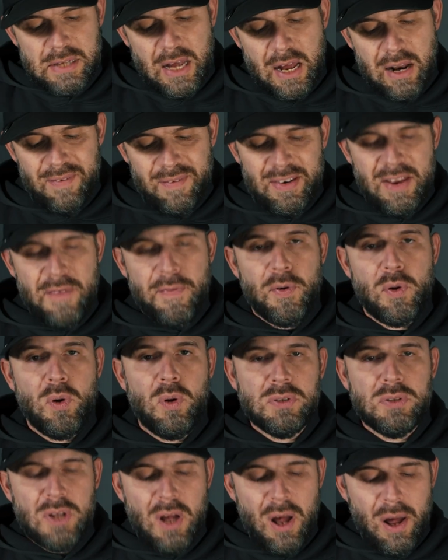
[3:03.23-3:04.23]
kind of
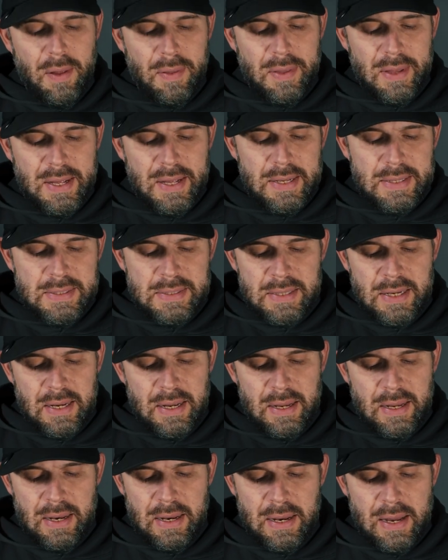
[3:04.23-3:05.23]
difficult on these.
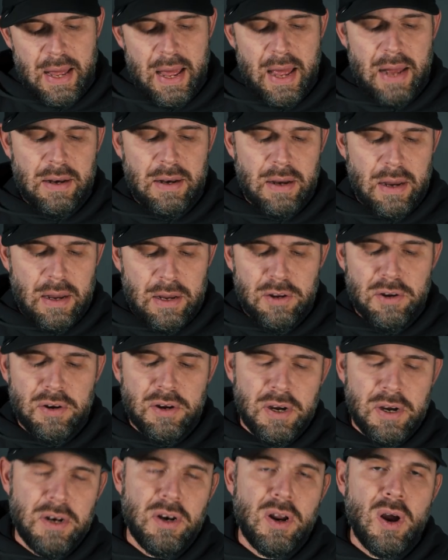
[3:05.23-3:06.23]
And you
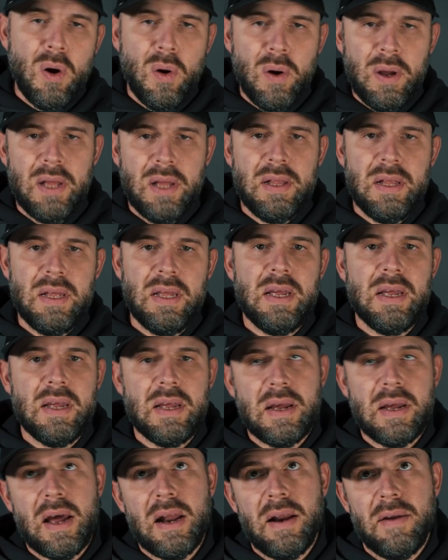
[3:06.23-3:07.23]
could go in the
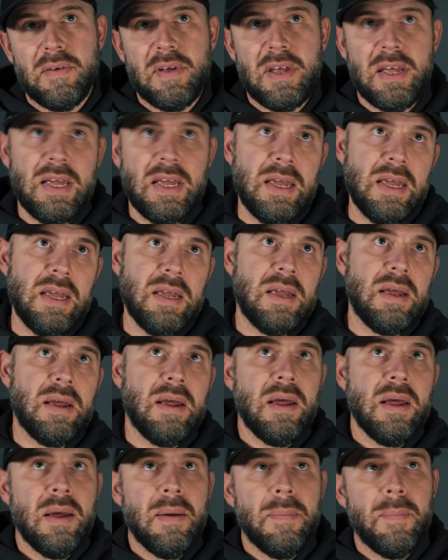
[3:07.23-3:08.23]
kind of
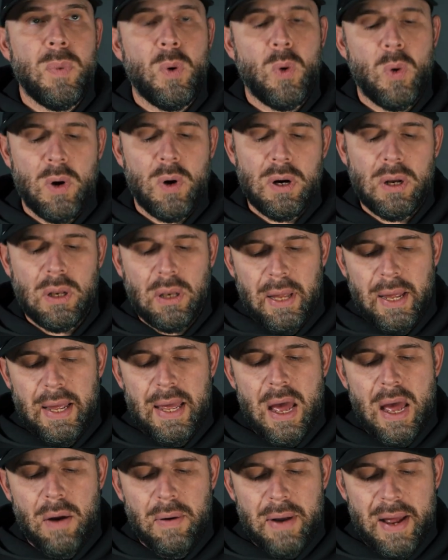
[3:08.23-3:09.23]
keyboard
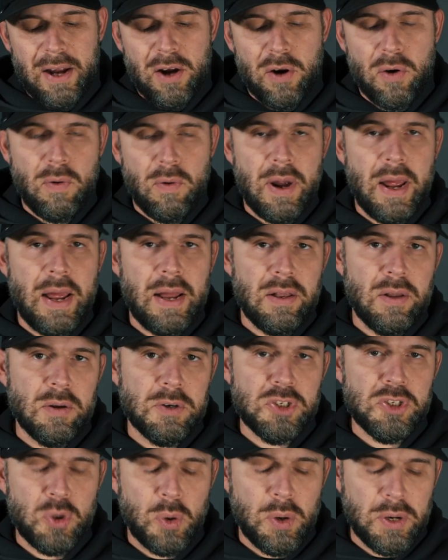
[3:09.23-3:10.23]
layout and create
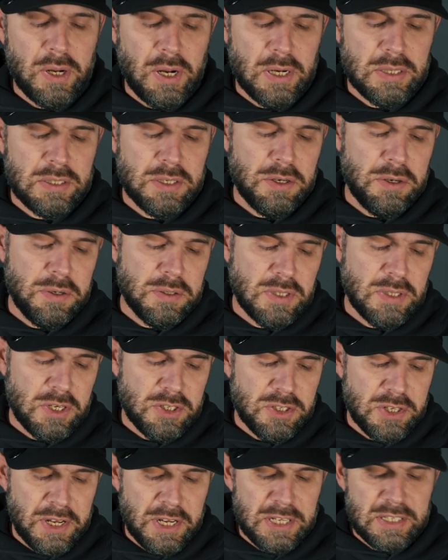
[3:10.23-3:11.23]
those shortcuts to do
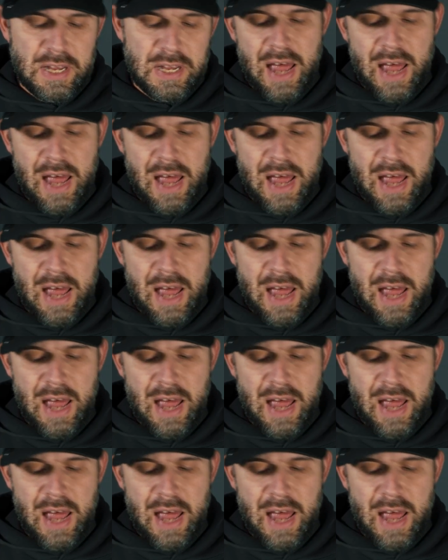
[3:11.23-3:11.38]
such things.